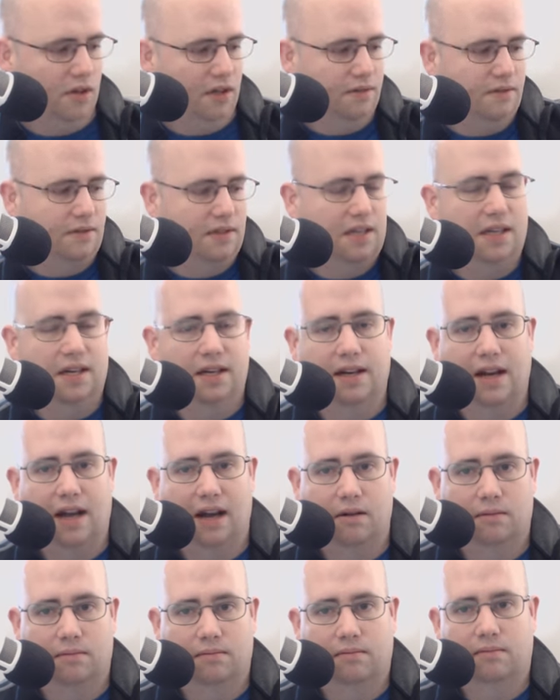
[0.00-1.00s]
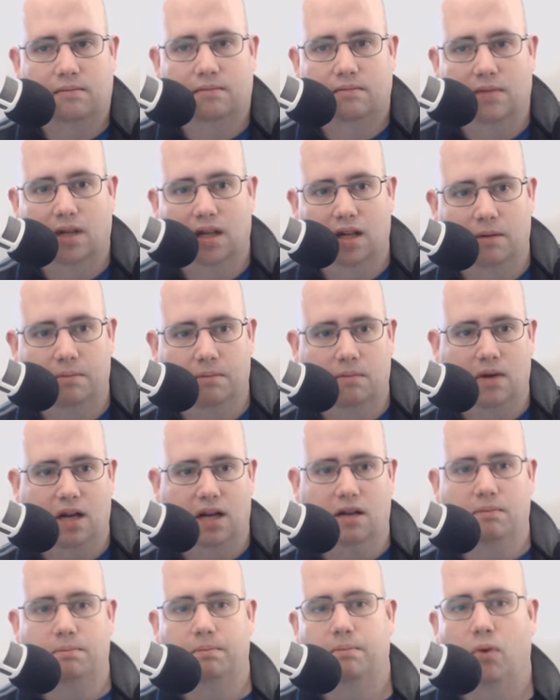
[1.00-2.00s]
drives in and out um,
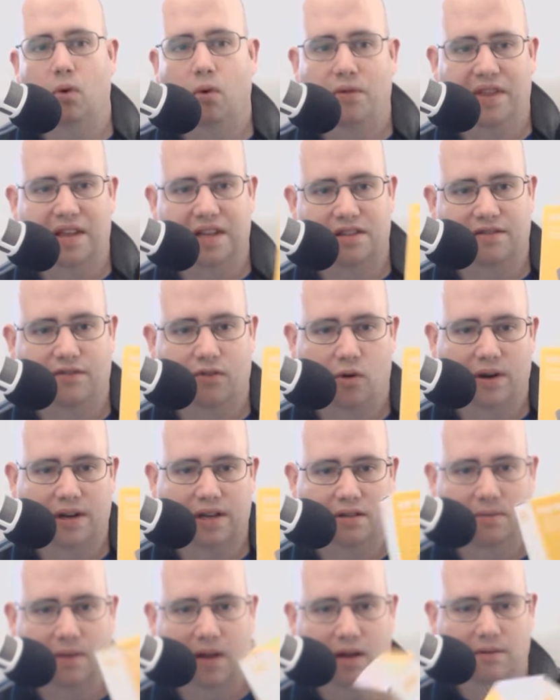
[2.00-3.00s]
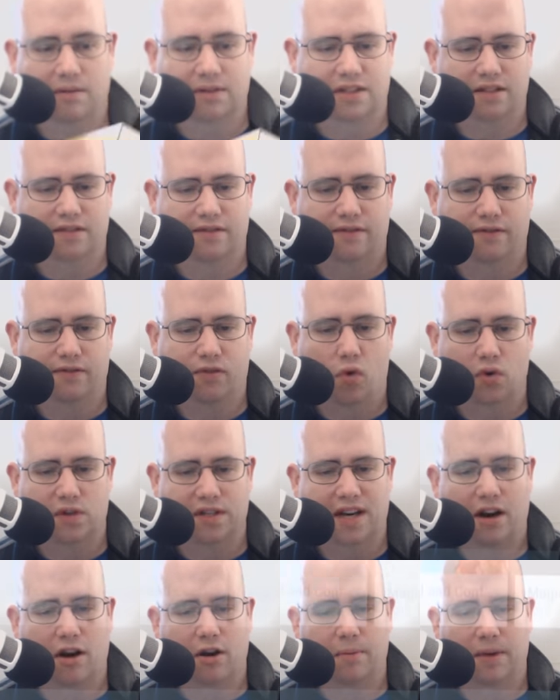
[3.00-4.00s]
I bought this for it as well, which is for four
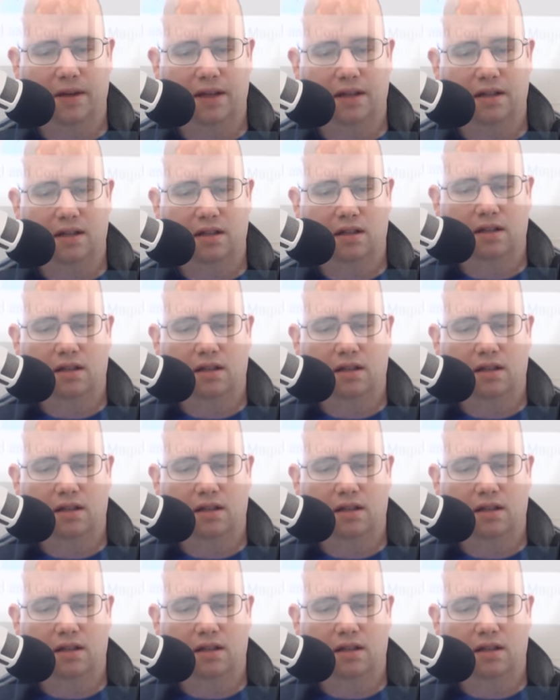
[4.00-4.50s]
terabyte.